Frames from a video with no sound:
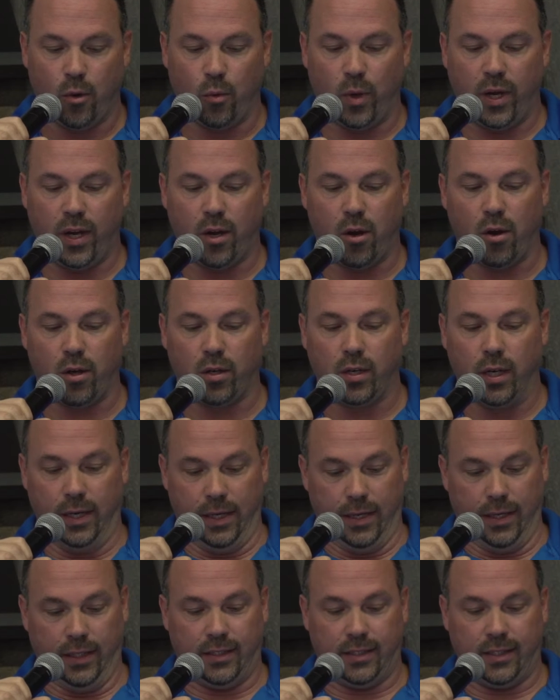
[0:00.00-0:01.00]
We are
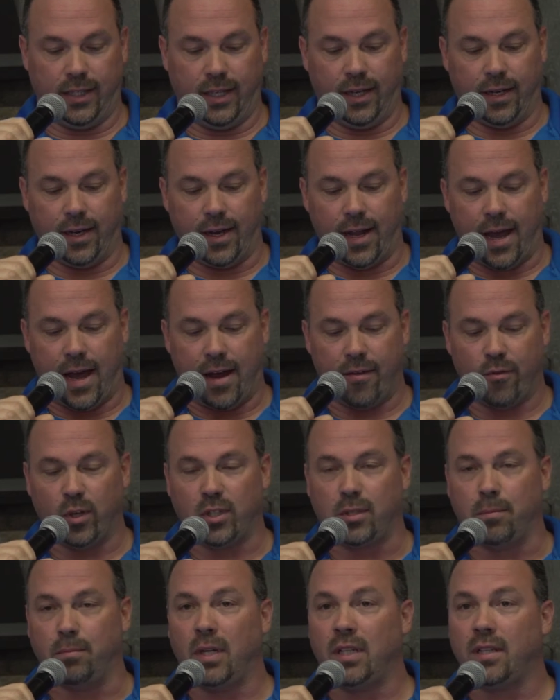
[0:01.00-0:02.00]
seeing an
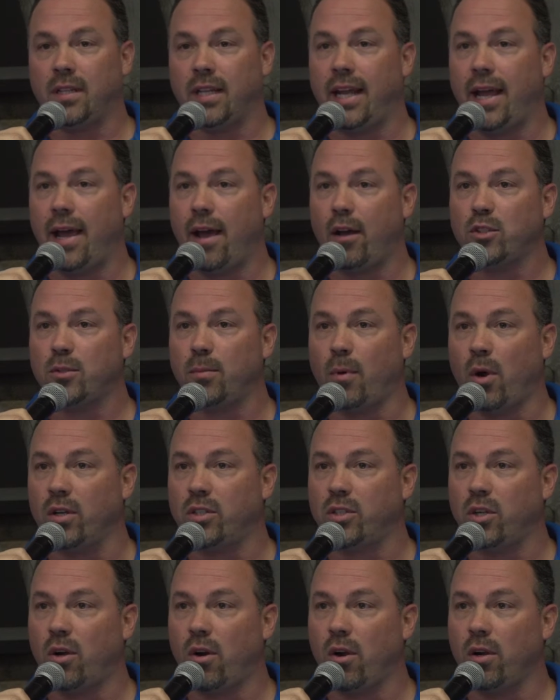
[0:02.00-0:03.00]
average monthly
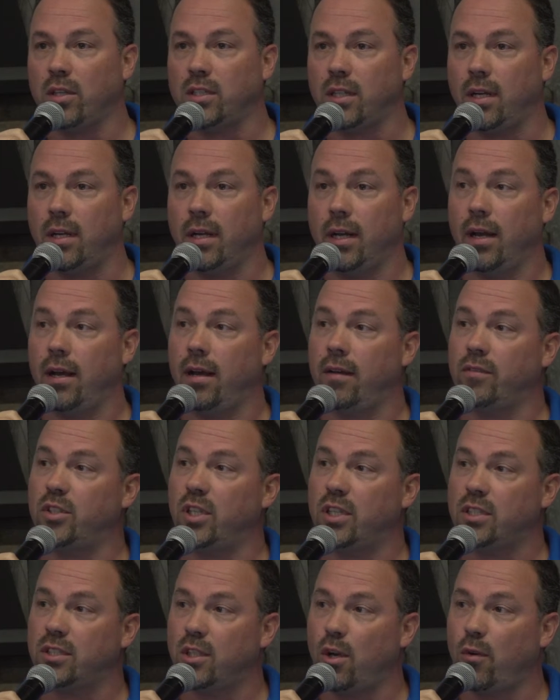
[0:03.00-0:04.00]
HouseSmart charge of
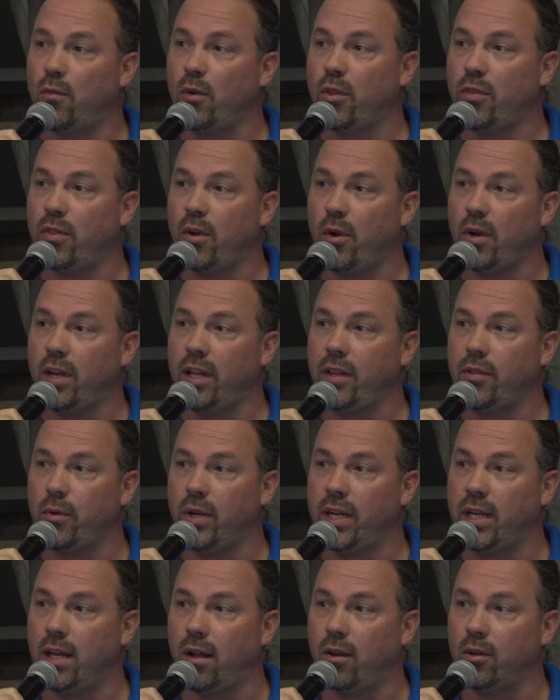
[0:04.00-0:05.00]
just over
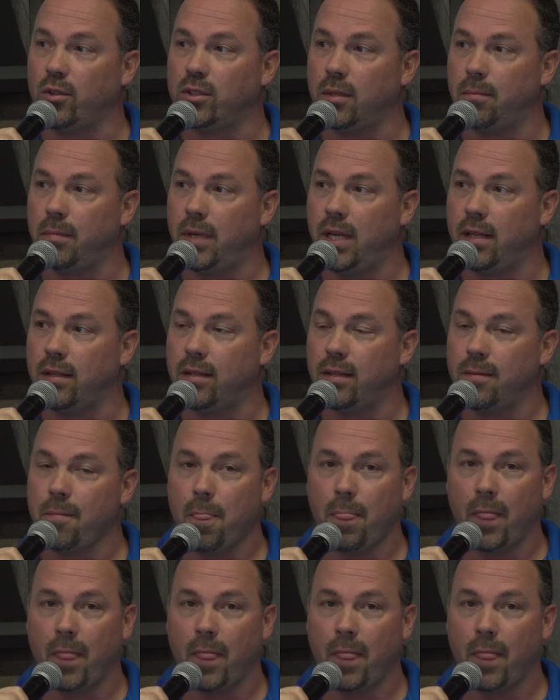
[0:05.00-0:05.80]
$33 a month,